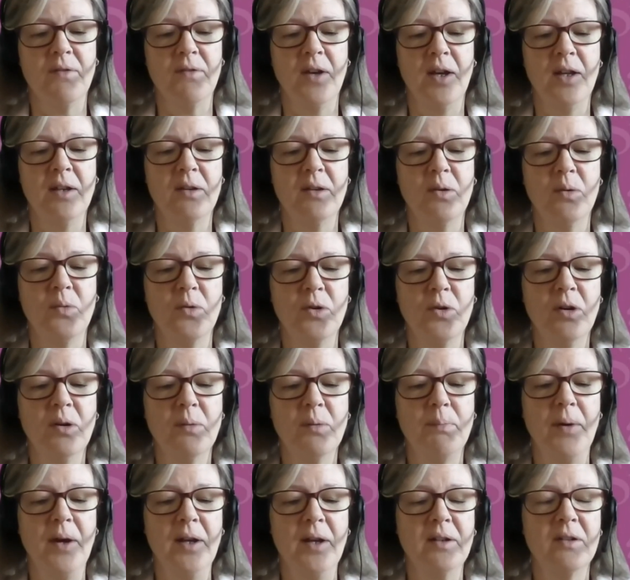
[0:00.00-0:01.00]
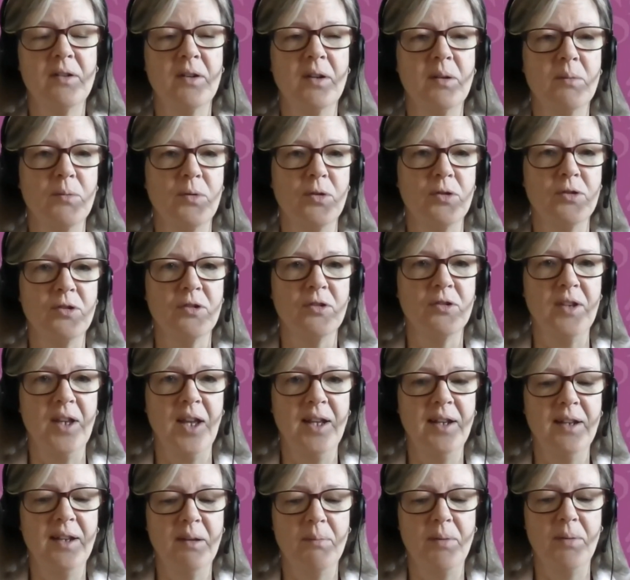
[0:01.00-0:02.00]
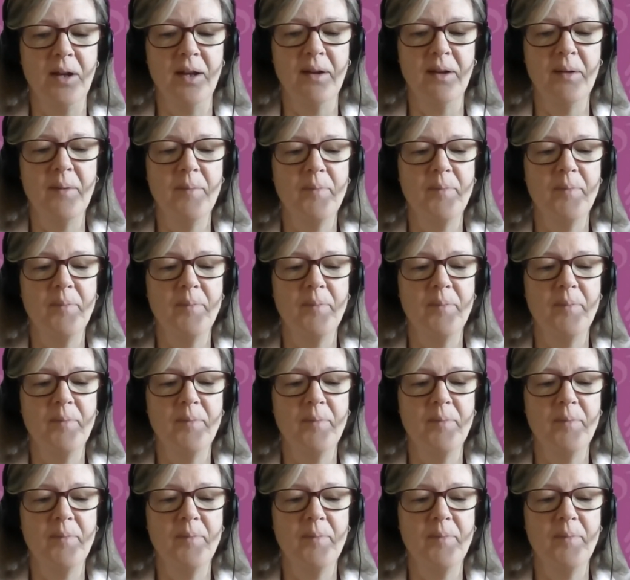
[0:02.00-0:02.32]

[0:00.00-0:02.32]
and to work better and more sustainably,